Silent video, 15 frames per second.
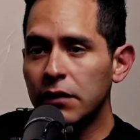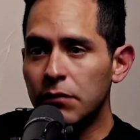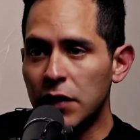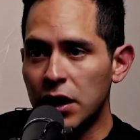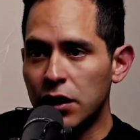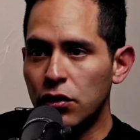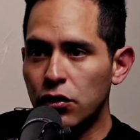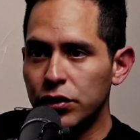
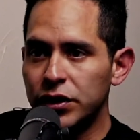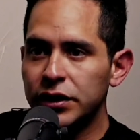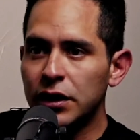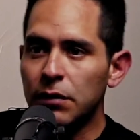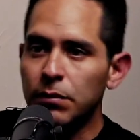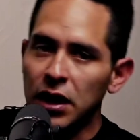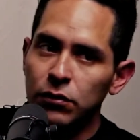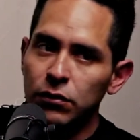original
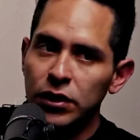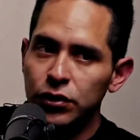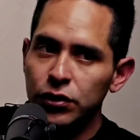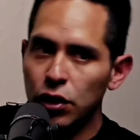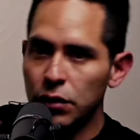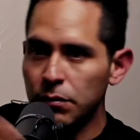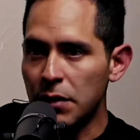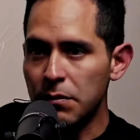plan was
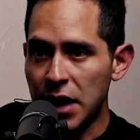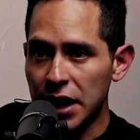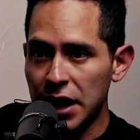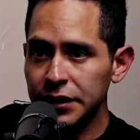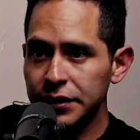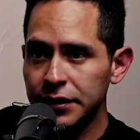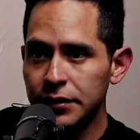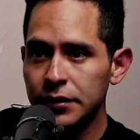going by
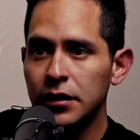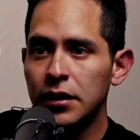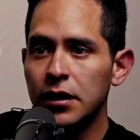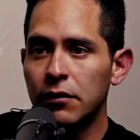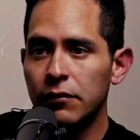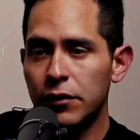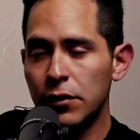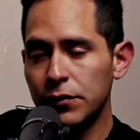bus.
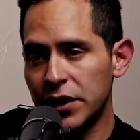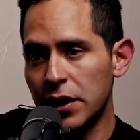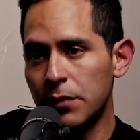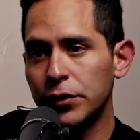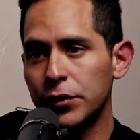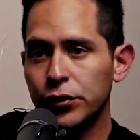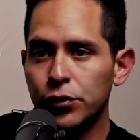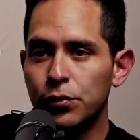From
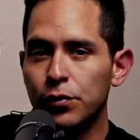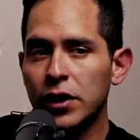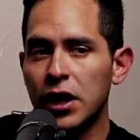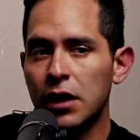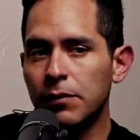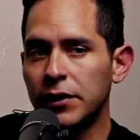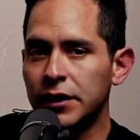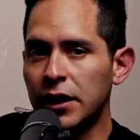Tarapoto to
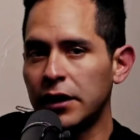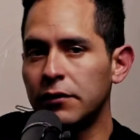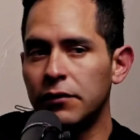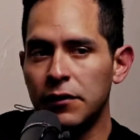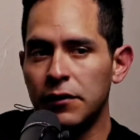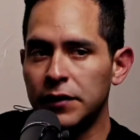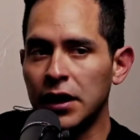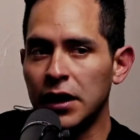Pucallpa is like
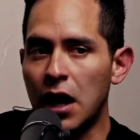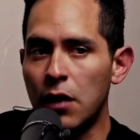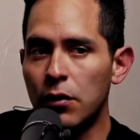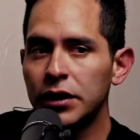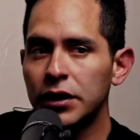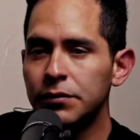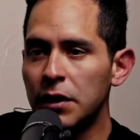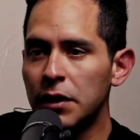15
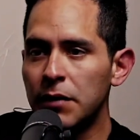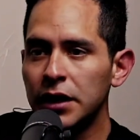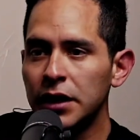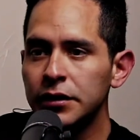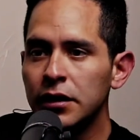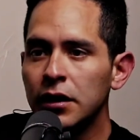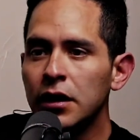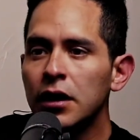hours by bus.
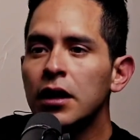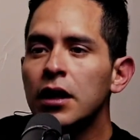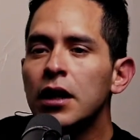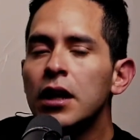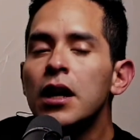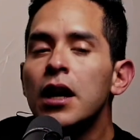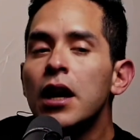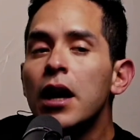
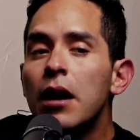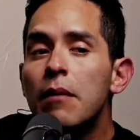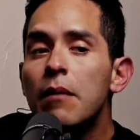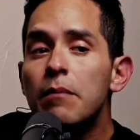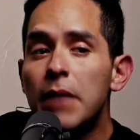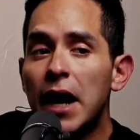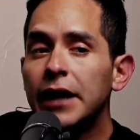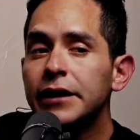
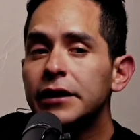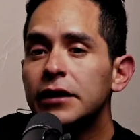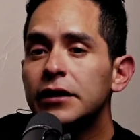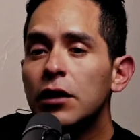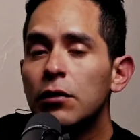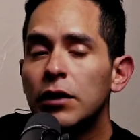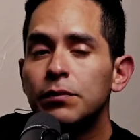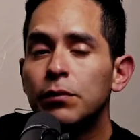But there
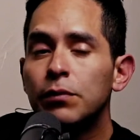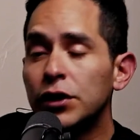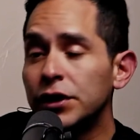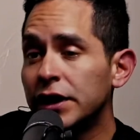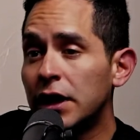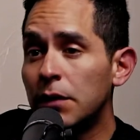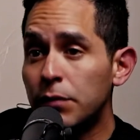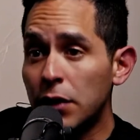was
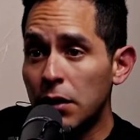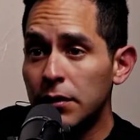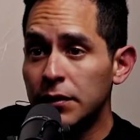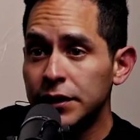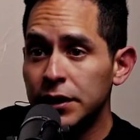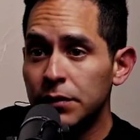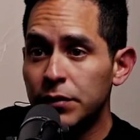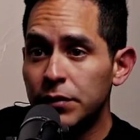political problems
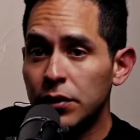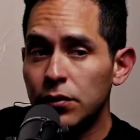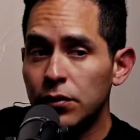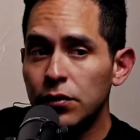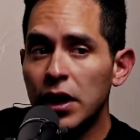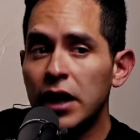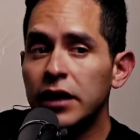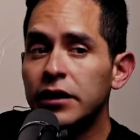in Peru,
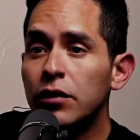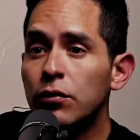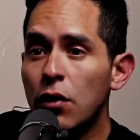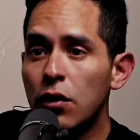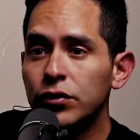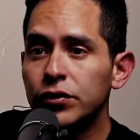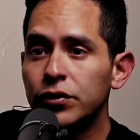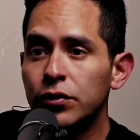and the
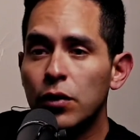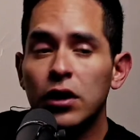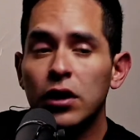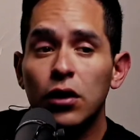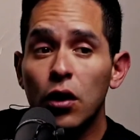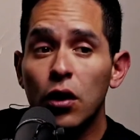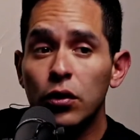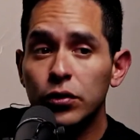roads were
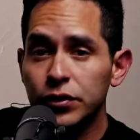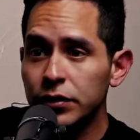closed,